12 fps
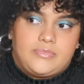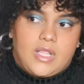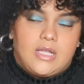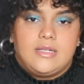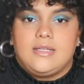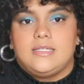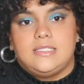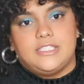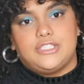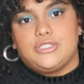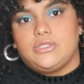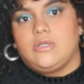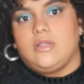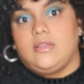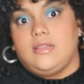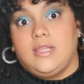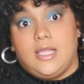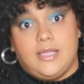unconditional
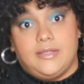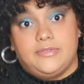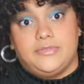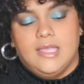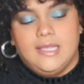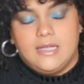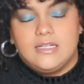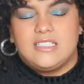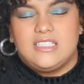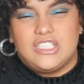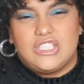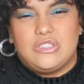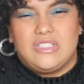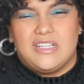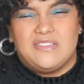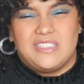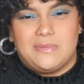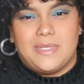love. Unconditional love
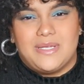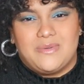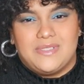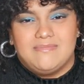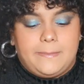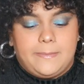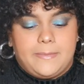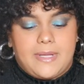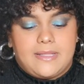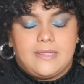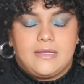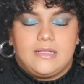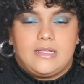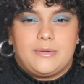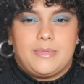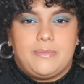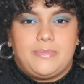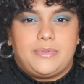is a big one. I think a lot of
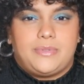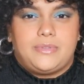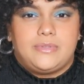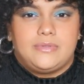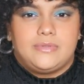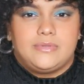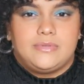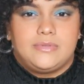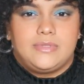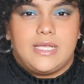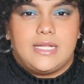people get